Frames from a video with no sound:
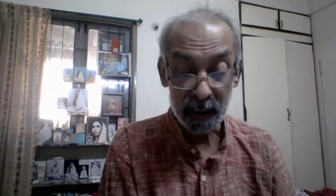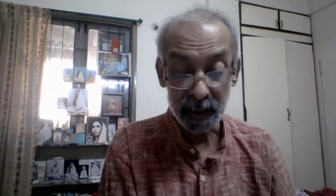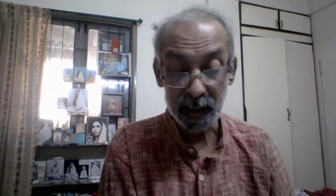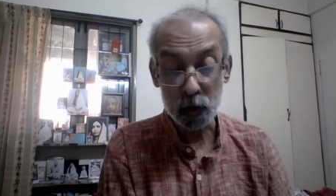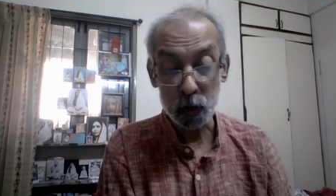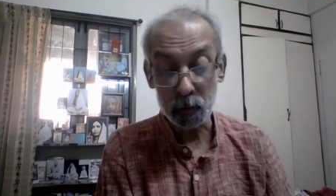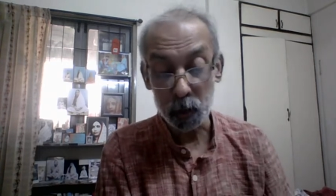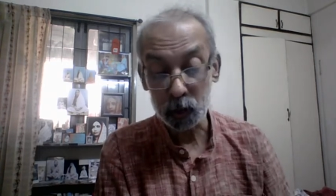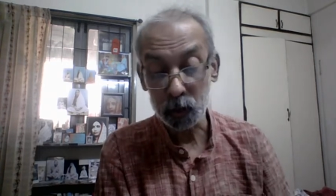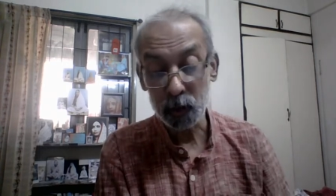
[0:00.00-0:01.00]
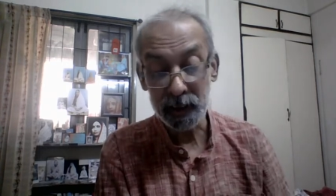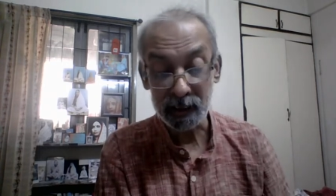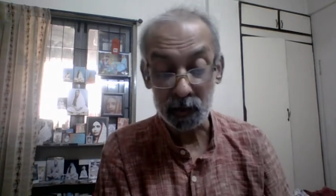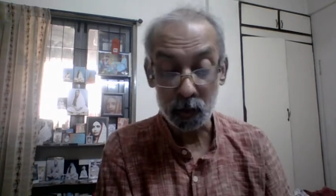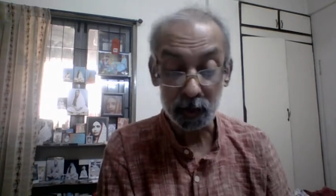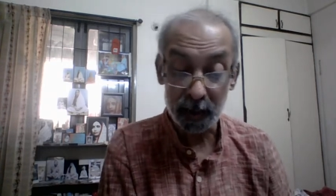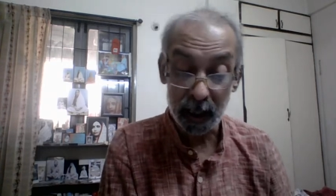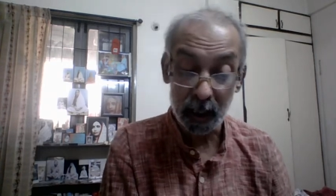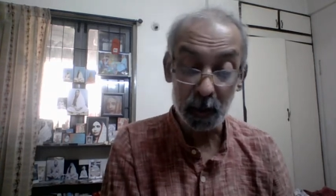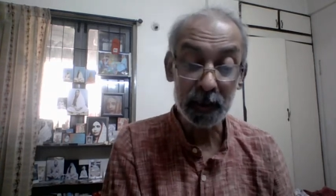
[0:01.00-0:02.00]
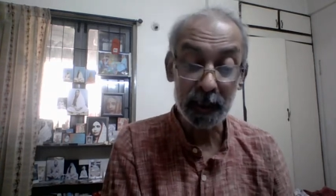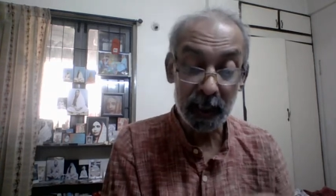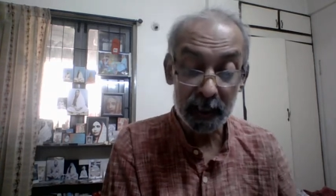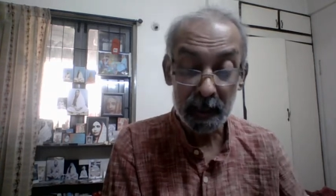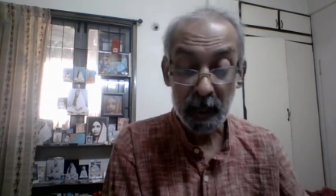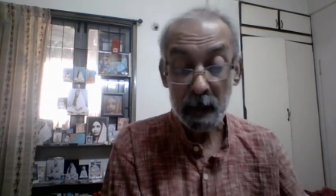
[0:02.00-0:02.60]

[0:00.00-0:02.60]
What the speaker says: Ekjon Bhakta, he has got a doubt that